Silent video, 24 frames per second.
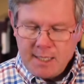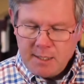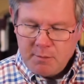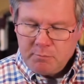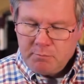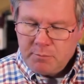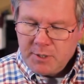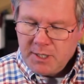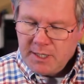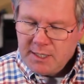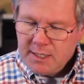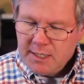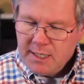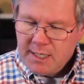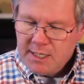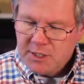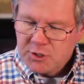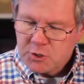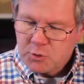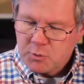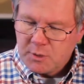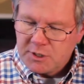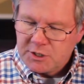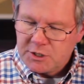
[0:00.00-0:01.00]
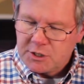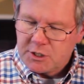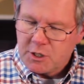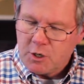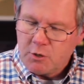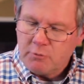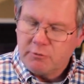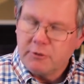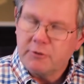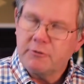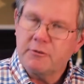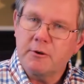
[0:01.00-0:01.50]
But he switched
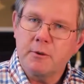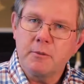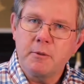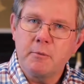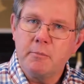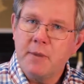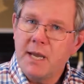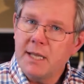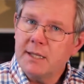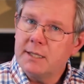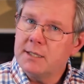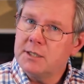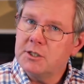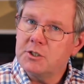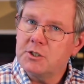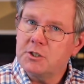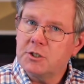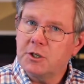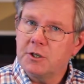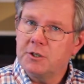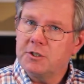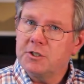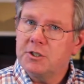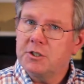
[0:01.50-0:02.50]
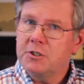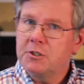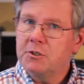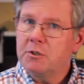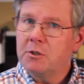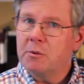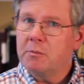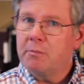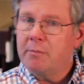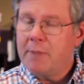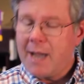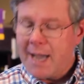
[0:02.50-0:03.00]
over from the Methodist Church to
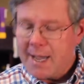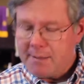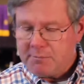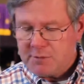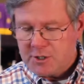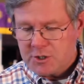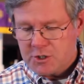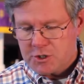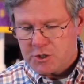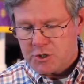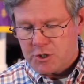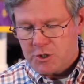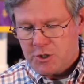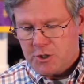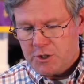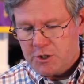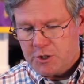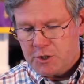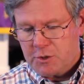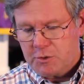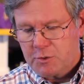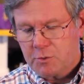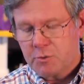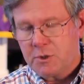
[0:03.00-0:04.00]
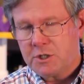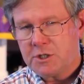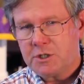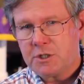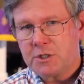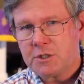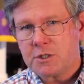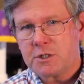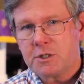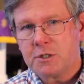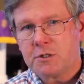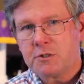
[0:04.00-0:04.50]
the Baptist Church, which
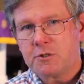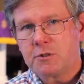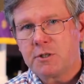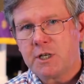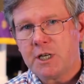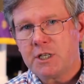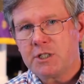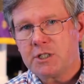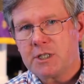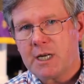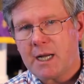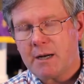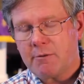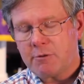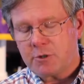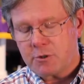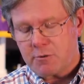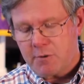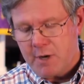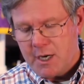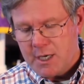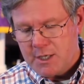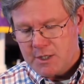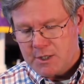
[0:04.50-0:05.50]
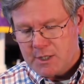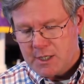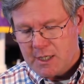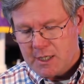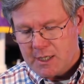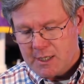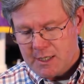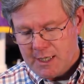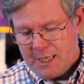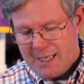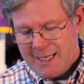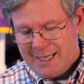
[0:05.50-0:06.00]
is the tradition I was raised
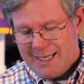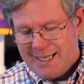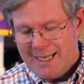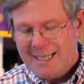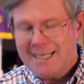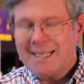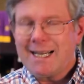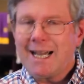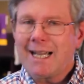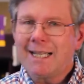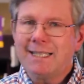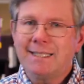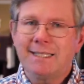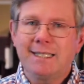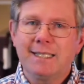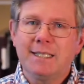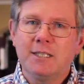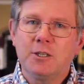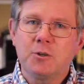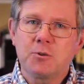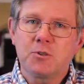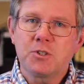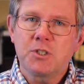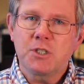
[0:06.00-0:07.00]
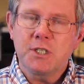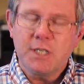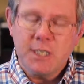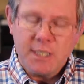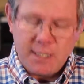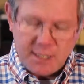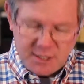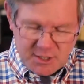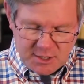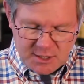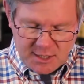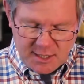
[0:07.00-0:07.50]
in
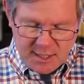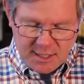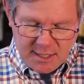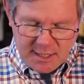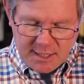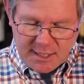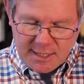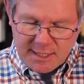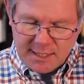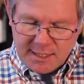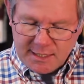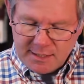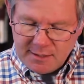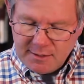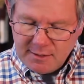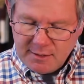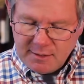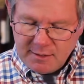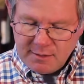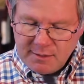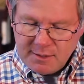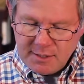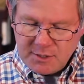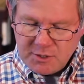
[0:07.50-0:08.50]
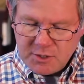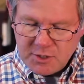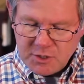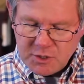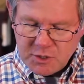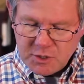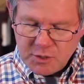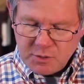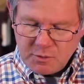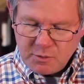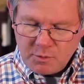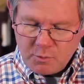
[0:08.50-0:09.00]
1906. And this
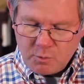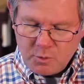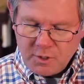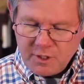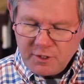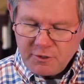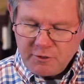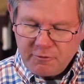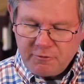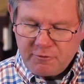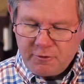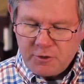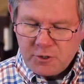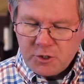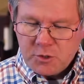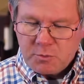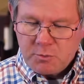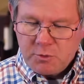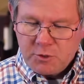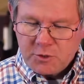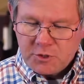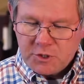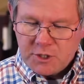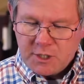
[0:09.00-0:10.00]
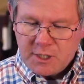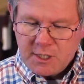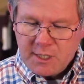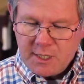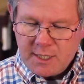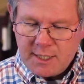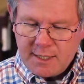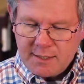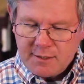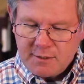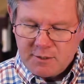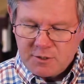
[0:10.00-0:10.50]
is one of the first books he
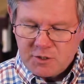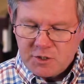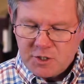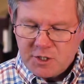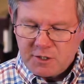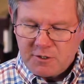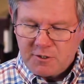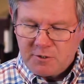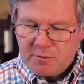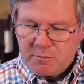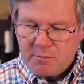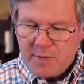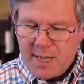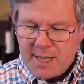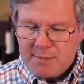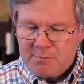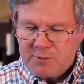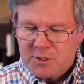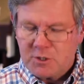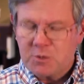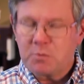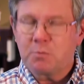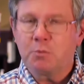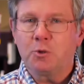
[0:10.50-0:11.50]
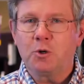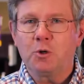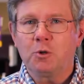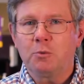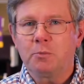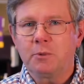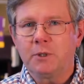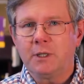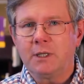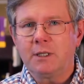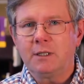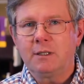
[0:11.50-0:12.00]
got, the Southern Baptist
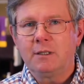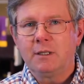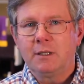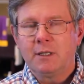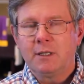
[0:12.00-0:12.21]
Pulpit.